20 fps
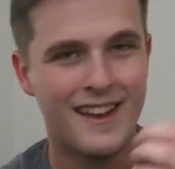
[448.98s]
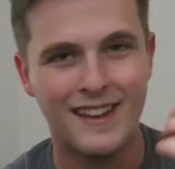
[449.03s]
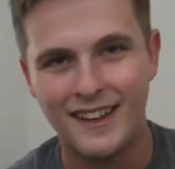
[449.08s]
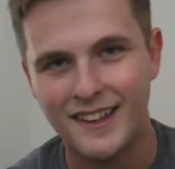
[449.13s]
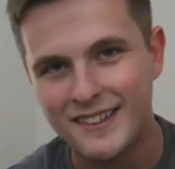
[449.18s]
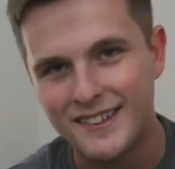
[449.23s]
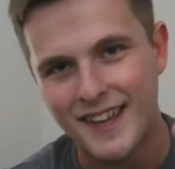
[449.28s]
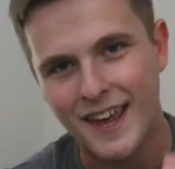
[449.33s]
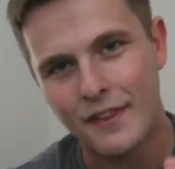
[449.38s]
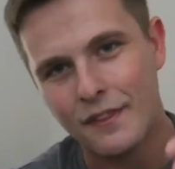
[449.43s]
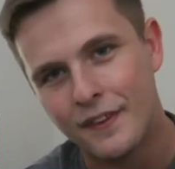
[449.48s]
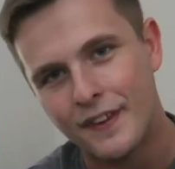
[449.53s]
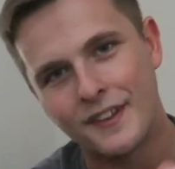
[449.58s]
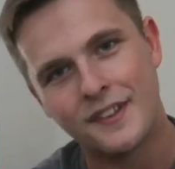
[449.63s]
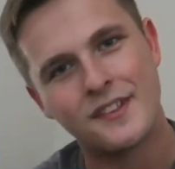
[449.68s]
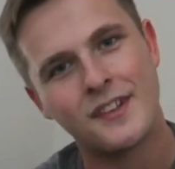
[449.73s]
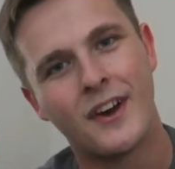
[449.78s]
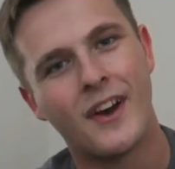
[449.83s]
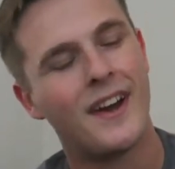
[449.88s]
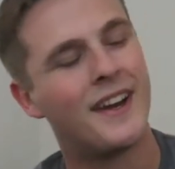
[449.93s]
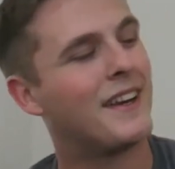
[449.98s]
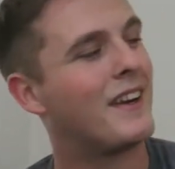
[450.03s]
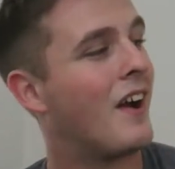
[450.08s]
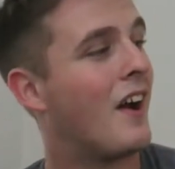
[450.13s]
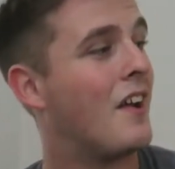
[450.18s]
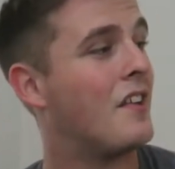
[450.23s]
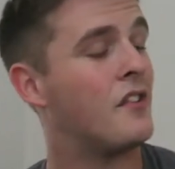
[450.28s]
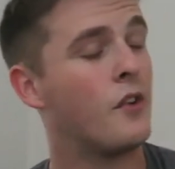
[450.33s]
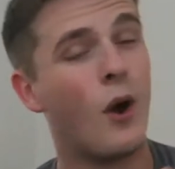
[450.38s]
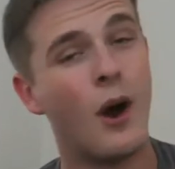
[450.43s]
Let's get things started,
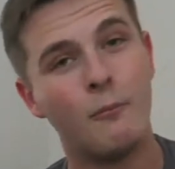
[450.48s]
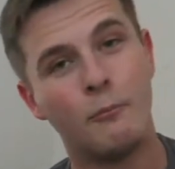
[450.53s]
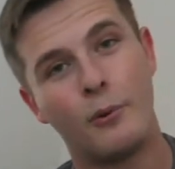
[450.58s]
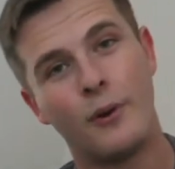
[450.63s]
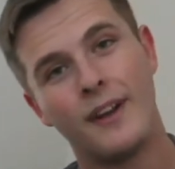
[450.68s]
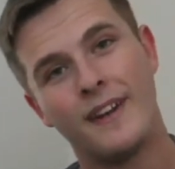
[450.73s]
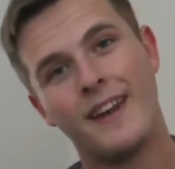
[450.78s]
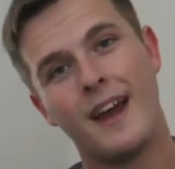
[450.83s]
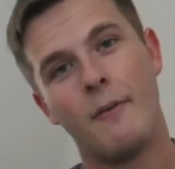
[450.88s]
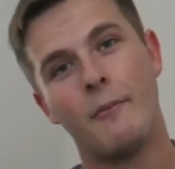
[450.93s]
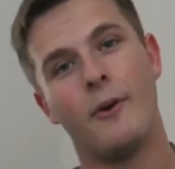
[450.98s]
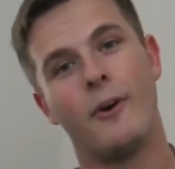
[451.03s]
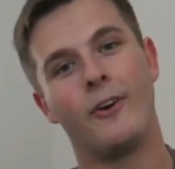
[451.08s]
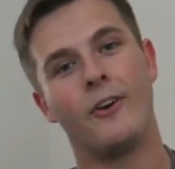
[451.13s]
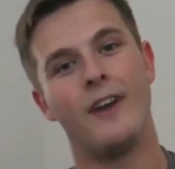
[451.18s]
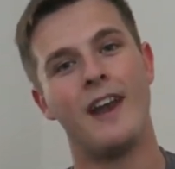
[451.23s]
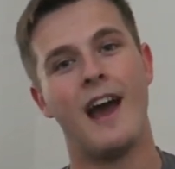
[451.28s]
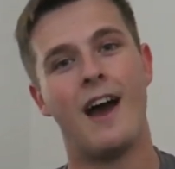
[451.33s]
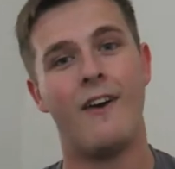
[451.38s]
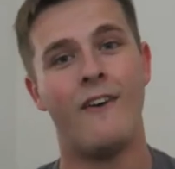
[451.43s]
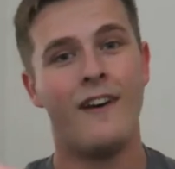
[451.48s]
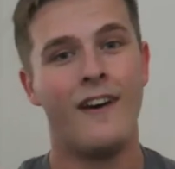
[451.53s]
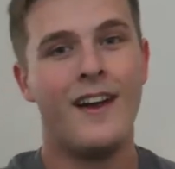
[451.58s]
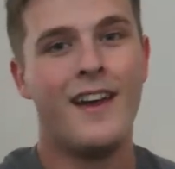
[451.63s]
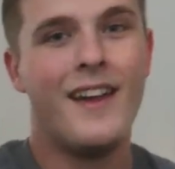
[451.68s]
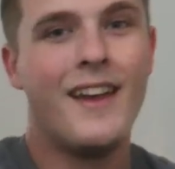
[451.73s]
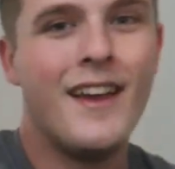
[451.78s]
guys. So I'm pretty damn hungry now.